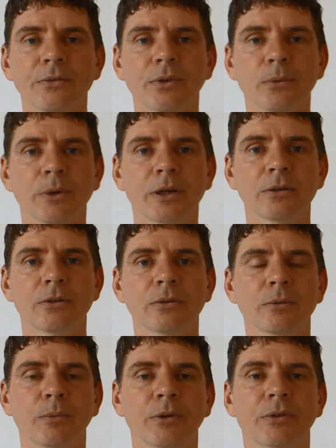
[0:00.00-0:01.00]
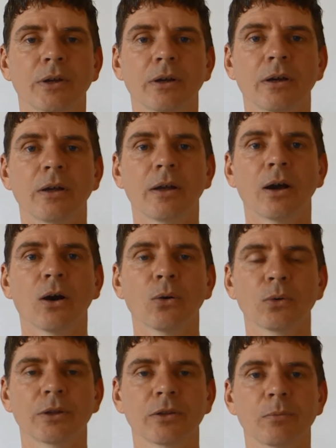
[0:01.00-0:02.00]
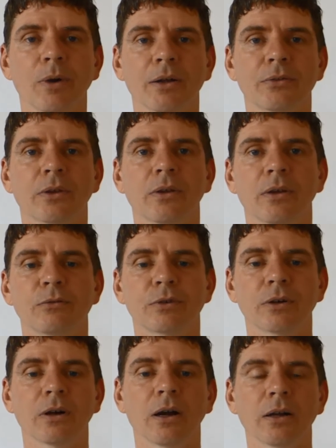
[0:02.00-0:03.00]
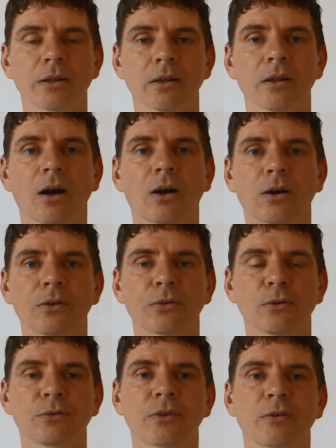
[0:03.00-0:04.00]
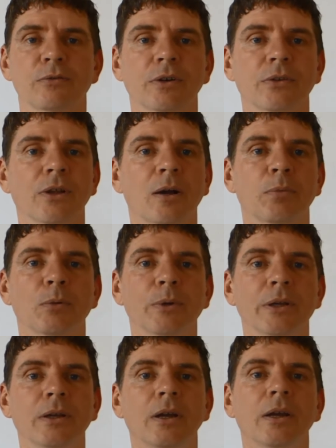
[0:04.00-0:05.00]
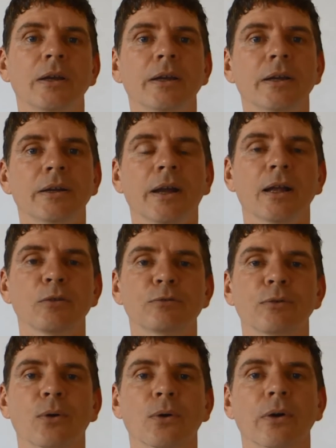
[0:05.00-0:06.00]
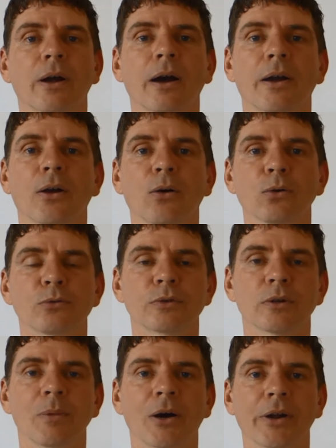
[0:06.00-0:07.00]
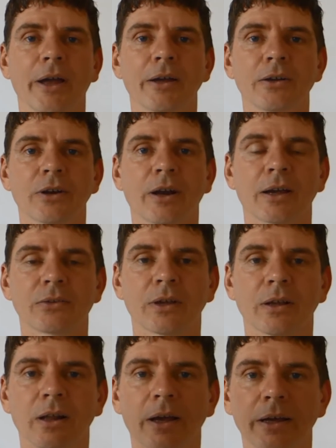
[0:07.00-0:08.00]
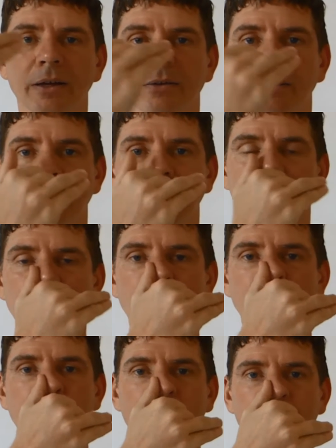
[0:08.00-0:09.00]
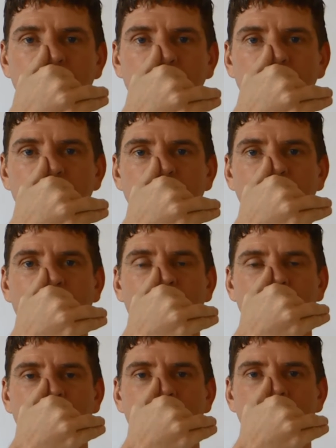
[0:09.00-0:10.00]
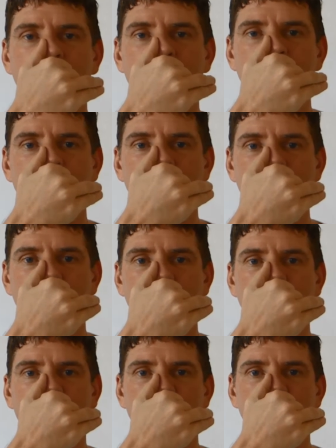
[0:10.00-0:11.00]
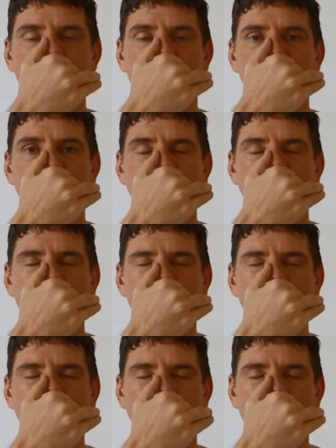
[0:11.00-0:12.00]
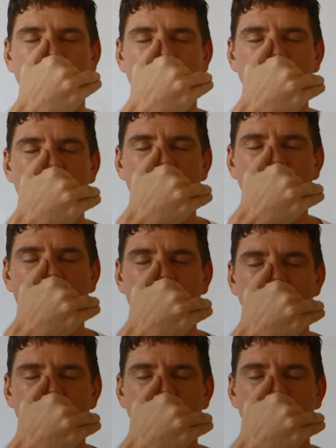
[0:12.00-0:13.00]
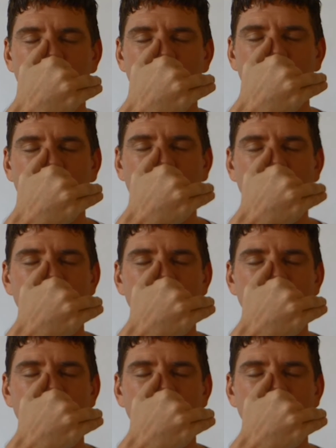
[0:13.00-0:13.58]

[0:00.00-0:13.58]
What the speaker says: So we could do it with holding the breath for a little longer. So say for example we inhale 4 and hold for about 8 and exhale 8, that would look something like this. So I'm exhaling completely to the left before we begin, the eyes closed,